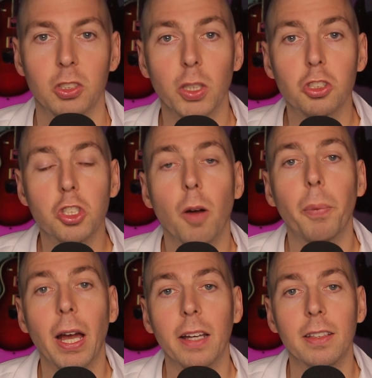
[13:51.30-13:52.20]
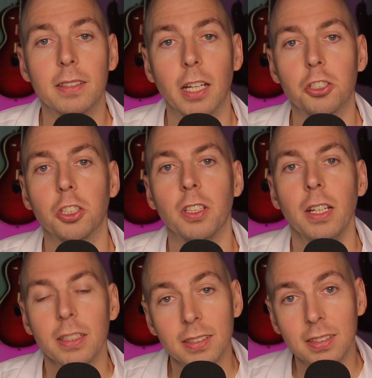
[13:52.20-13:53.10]
So let's jump back in the session,
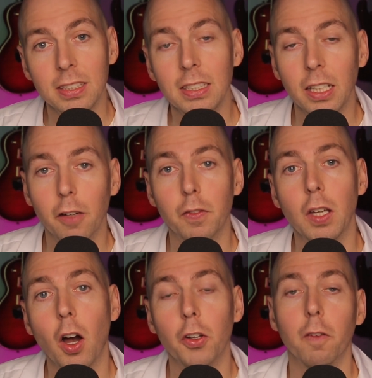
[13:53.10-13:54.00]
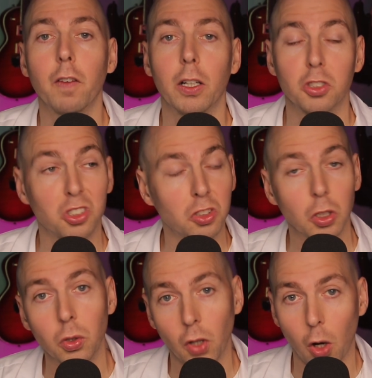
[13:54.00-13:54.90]
see if the audio files
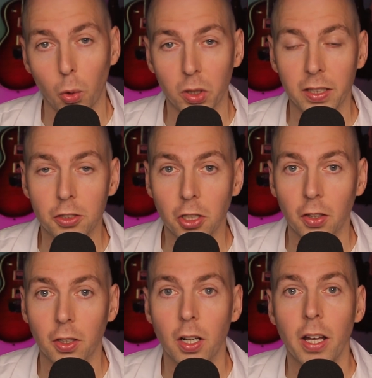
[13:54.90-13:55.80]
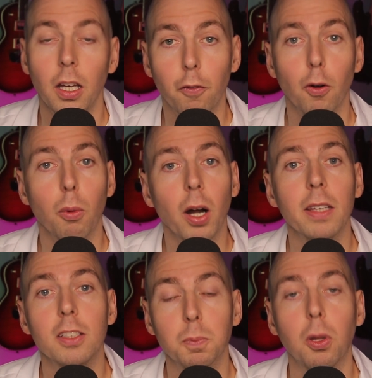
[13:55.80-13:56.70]
still null with each other if we're running
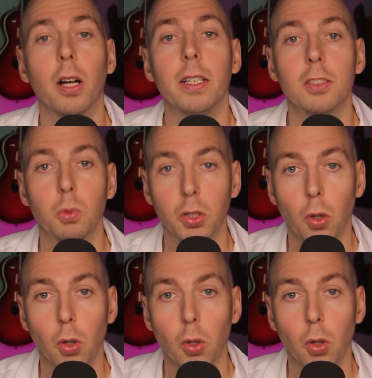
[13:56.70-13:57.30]
these plugins with